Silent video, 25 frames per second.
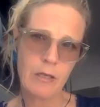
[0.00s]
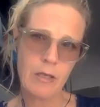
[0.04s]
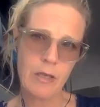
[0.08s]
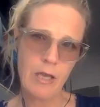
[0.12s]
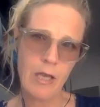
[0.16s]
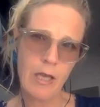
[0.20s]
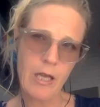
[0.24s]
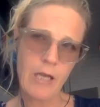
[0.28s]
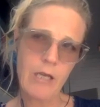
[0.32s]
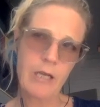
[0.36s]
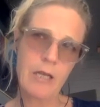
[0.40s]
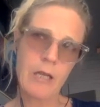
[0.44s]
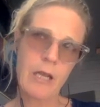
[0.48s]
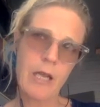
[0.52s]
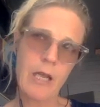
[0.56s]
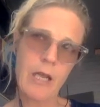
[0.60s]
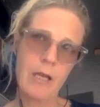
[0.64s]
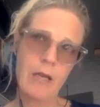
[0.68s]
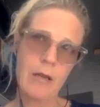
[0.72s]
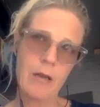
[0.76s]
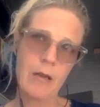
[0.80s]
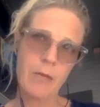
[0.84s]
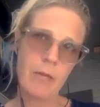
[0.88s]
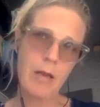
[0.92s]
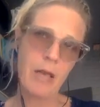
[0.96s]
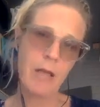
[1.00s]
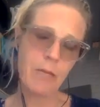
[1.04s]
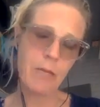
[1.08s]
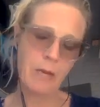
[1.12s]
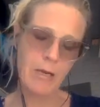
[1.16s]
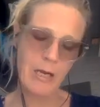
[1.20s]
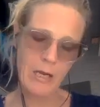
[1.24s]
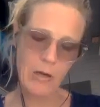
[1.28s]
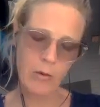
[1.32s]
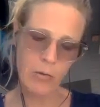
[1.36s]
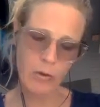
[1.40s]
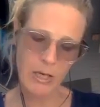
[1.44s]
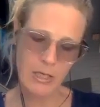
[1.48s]
and maybe
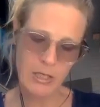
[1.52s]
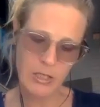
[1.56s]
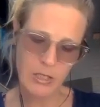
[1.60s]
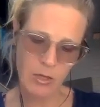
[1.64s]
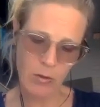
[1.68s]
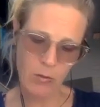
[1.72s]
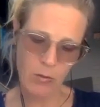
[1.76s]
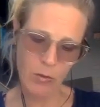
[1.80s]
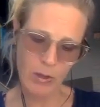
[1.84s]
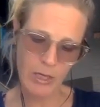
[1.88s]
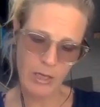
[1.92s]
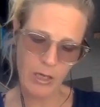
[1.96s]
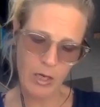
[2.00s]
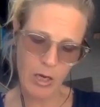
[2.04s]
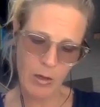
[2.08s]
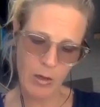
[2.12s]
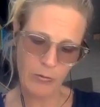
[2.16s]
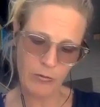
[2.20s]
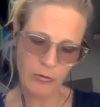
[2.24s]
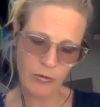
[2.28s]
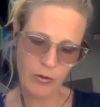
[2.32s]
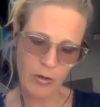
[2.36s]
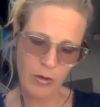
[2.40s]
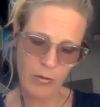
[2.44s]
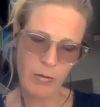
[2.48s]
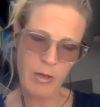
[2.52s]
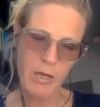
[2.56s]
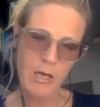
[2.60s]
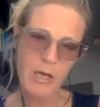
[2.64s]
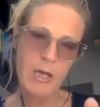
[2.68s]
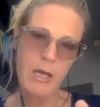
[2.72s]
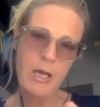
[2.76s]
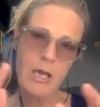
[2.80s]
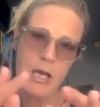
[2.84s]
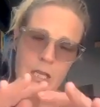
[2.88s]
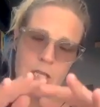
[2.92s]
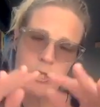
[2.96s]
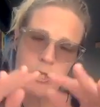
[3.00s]
the question where it comes from
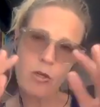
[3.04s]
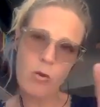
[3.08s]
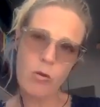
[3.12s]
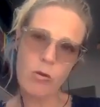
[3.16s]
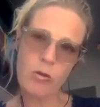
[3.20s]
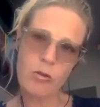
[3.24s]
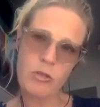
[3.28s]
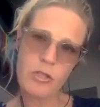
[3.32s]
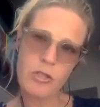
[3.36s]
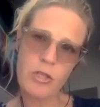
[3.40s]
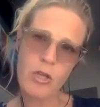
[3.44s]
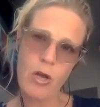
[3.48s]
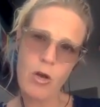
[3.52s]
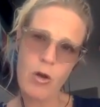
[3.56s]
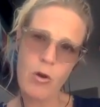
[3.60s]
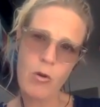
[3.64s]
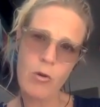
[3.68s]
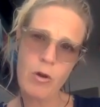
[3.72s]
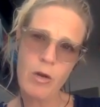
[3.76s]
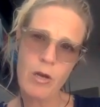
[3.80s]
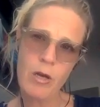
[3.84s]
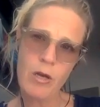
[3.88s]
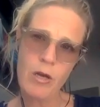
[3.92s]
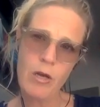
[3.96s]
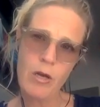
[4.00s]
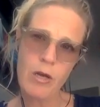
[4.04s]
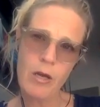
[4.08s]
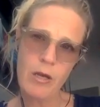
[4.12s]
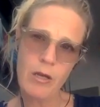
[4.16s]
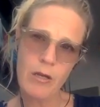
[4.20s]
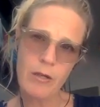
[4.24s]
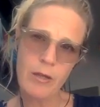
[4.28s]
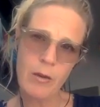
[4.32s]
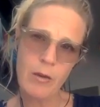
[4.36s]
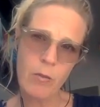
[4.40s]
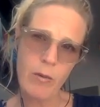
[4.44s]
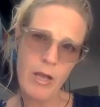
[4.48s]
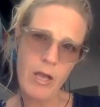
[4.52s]
is also
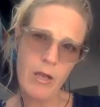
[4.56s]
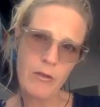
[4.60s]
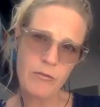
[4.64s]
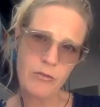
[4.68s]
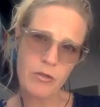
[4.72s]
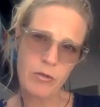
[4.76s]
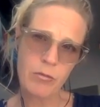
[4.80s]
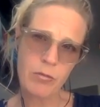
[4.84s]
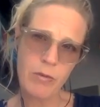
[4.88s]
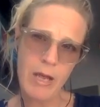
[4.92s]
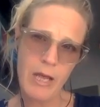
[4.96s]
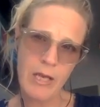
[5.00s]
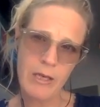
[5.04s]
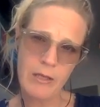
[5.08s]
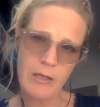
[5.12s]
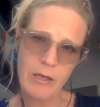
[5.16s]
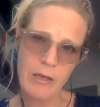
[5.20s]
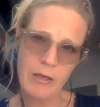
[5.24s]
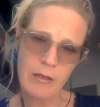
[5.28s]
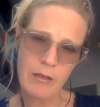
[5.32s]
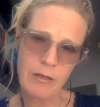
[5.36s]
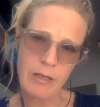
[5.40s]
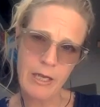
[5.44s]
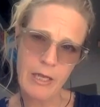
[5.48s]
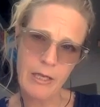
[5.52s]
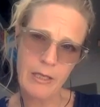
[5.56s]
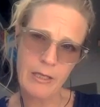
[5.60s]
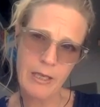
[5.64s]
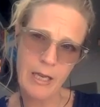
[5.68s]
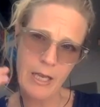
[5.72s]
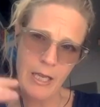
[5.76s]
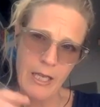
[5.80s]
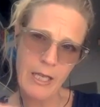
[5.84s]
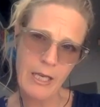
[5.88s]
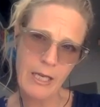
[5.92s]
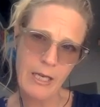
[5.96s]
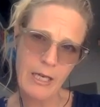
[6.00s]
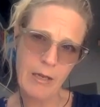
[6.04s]
the way of surrender and the
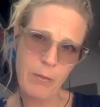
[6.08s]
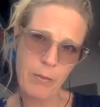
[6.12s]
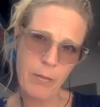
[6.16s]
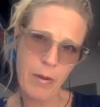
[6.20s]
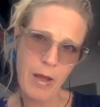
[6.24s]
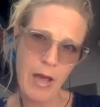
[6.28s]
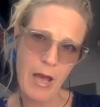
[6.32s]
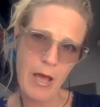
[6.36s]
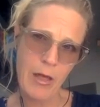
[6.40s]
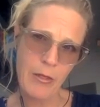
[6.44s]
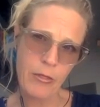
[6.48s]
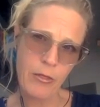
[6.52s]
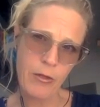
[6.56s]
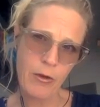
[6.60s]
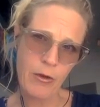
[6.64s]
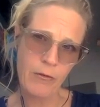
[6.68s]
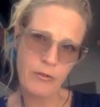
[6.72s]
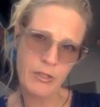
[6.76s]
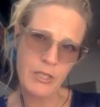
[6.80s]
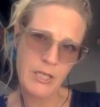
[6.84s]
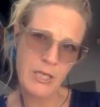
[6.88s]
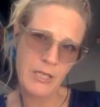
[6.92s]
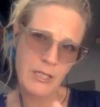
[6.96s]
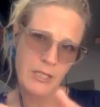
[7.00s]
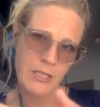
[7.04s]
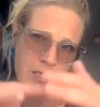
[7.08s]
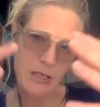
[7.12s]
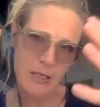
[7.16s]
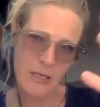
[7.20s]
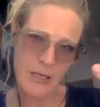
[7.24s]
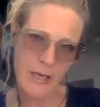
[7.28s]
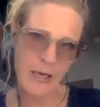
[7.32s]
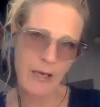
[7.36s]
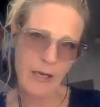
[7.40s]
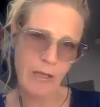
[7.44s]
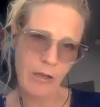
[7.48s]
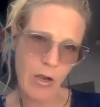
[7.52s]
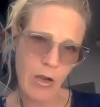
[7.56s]
healing path of just
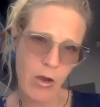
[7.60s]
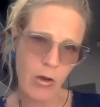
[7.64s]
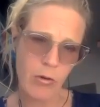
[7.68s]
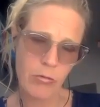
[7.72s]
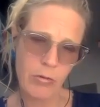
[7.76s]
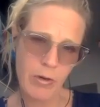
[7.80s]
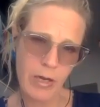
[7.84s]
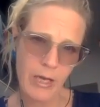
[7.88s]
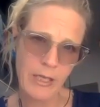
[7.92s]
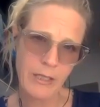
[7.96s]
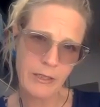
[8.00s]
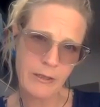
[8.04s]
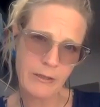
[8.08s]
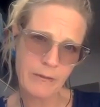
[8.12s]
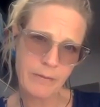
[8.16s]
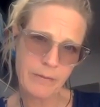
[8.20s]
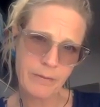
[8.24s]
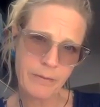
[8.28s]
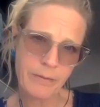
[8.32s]
letting go, right?